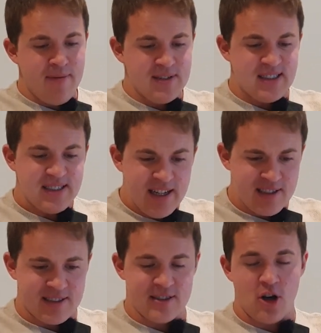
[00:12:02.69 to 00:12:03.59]
Evan
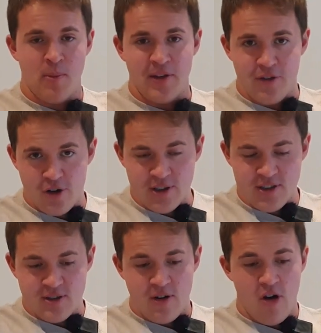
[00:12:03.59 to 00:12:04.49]
Singleton coming third,